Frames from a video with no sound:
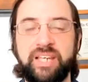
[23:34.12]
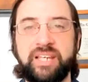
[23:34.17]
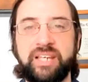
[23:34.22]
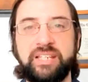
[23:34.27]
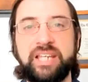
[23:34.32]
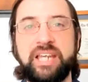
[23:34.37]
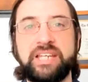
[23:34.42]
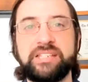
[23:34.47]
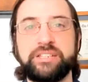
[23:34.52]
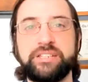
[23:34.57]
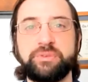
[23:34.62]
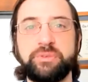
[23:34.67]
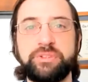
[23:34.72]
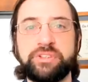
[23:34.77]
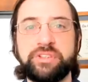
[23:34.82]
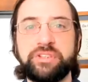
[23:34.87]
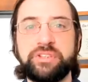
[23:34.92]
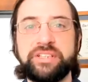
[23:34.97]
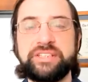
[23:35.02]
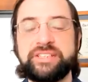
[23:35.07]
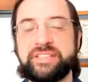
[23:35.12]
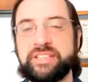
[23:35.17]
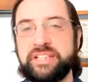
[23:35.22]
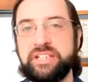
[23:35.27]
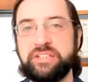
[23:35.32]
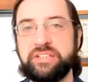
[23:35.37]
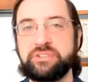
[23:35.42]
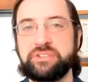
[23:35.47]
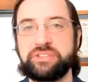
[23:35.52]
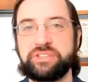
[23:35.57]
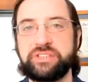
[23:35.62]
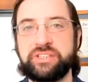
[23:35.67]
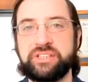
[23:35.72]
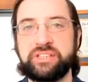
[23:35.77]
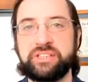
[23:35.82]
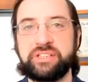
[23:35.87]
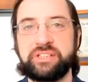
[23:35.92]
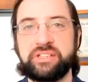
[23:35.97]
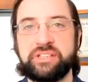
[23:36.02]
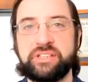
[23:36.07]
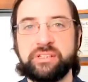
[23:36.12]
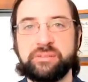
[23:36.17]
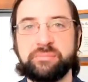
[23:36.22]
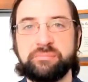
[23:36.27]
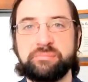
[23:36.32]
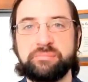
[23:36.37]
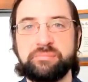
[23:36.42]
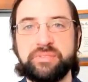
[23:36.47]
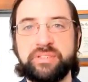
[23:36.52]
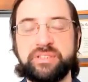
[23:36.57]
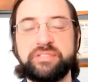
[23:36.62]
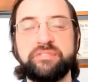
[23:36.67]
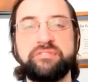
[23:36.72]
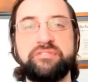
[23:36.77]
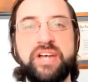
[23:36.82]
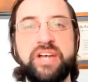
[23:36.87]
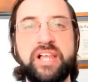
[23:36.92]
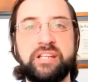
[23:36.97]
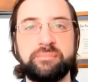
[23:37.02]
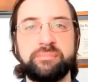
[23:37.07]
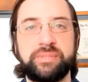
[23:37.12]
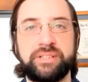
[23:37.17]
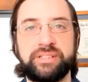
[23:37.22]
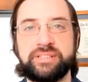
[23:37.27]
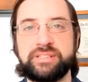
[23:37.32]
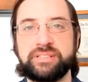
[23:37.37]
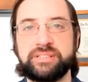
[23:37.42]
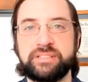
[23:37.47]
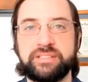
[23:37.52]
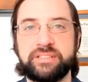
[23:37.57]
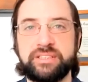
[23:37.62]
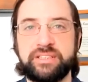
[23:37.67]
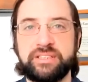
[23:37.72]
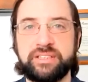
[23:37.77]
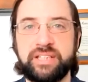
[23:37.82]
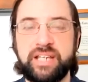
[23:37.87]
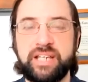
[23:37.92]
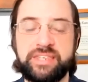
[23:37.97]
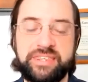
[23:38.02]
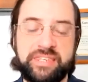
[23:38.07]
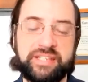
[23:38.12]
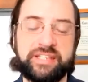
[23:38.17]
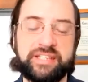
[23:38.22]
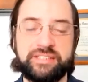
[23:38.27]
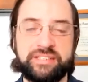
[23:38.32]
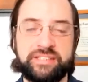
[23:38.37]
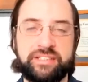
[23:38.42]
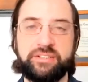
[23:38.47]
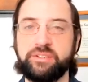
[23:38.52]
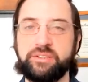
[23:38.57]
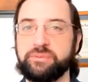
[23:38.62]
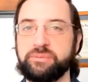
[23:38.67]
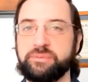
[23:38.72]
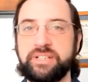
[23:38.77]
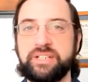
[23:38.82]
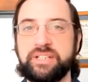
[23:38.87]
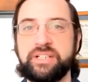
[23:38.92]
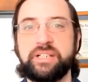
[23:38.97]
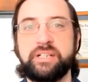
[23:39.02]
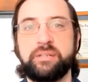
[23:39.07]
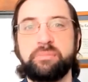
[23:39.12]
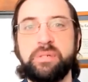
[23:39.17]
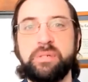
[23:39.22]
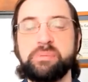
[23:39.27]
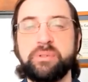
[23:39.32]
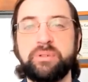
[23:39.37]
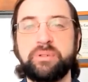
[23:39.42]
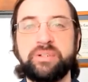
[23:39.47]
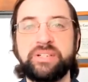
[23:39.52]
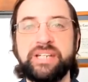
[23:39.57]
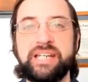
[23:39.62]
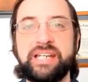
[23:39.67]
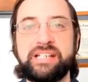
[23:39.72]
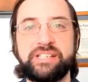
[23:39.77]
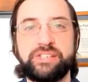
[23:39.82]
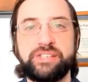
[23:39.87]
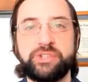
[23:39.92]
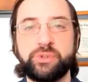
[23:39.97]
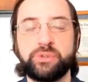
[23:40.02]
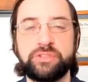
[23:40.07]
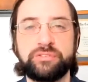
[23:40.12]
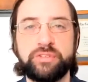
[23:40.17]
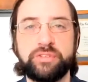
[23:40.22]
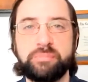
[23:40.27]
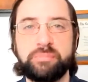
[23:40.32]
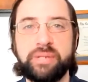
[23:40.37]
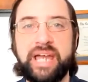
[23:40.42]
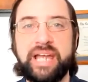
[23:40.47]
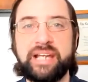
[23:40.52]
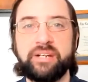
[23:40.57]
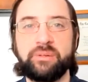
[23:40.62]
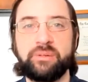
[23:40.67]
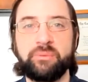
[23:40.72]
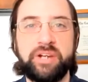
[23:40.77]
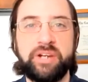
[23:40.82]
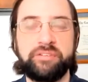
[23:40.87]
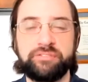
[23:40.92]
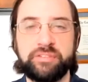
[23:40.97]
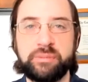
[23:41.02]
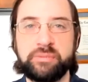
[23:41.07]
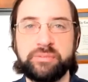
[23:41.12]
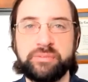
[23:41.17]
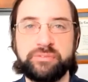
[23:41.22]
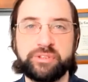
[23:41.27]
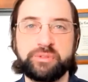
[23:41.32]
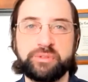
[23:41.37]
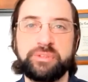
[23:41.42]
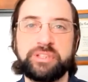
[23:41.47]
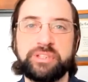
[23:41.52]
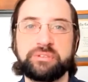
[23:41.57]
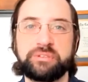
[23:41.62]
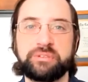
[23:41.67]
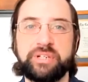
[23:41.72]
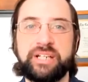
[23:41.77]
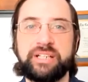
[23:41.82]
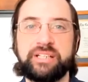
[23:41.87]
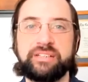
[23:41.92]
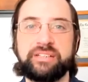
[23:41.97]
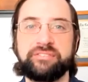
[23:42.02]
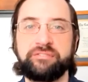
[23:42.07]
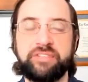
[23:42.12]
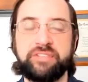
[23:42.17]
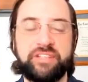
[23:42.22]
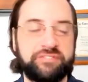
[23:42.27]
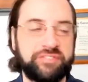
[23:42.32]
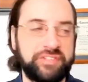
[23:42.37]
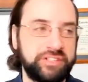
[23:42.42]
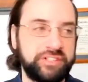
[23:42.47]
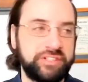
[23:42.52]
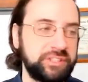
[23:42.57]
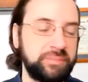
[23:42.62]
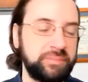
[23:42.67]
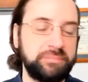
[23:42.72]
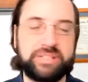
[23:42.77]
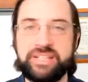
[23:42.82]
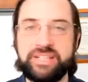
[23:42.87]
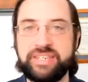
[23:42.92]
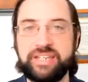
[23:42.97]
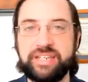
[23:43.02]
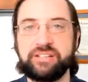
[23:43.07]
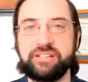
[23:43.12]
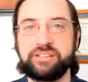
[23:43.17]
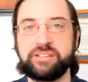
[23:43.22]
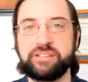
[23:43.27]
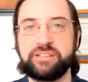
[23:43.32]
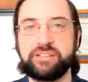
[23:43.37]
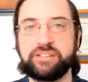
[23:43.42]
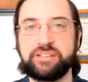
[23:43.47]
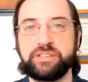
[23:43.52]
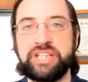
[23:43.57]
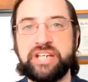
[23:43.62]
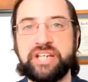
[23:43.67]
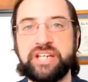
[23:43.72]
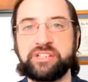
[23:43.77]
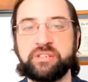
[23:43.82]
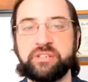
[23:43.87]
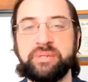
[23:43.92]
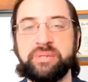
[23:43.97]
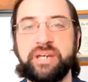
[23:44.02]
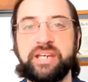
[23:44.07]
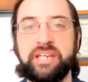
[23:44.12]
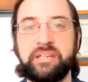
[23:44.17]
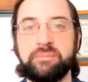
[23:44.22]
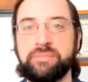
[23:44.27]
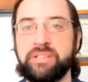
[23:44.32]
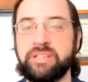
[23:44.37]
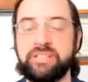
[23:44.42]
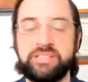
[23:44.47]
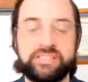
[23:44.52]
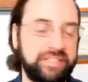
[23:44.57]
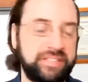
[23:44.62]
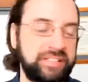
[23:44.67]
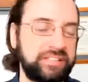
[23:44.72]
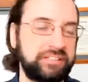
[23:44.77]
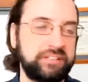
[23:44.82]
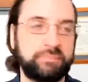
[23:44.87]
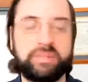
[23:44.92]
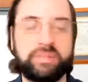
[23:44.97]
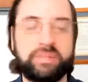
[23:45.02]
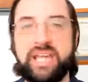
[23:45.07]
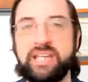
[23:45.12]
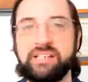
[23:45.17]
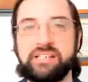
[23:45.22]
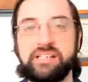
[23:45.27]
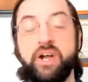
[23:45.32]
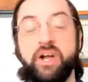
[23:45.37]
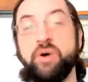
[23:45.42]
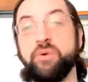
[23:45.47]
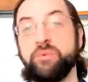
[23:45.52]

Yeah, Switzerland's an interesting development, and I think it's, people look at it as sort of a black and white flip of a switch, right? If there's somebody there at the Swiss National Bank, it means things are bad, and